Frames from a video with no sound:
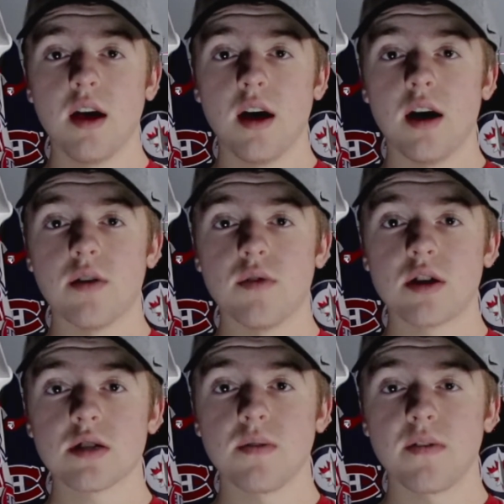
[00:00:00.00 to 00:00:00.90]

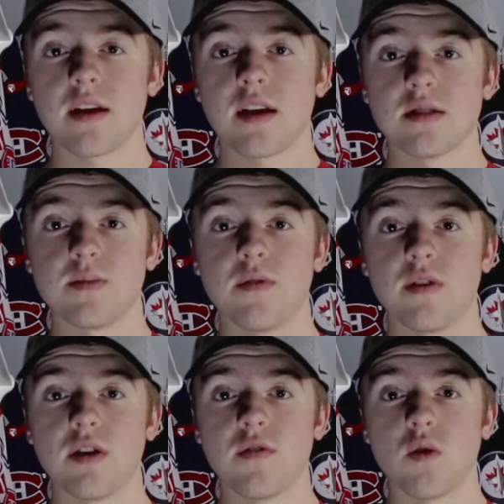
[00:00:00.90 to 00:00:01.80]
Roslovic has been
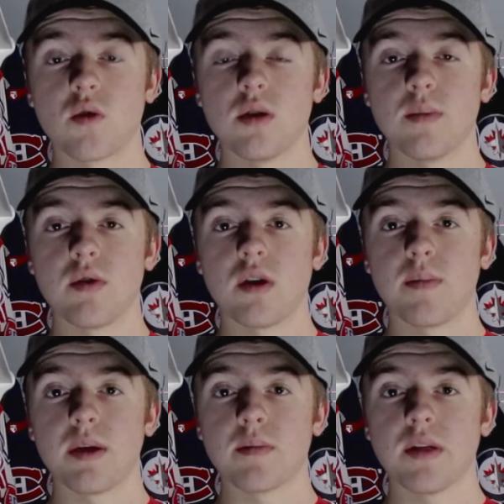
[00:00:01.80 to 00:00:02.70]
very vocal about not
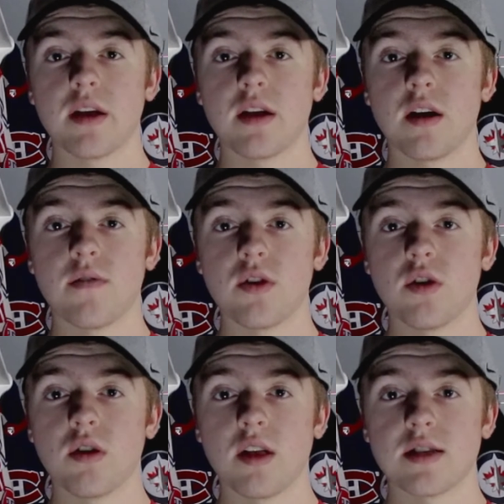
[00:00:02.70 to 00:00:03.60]
being played enough or
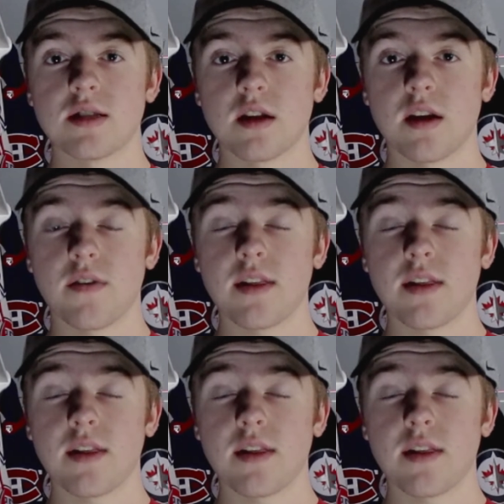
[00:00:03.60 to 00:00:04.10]
utilized enough,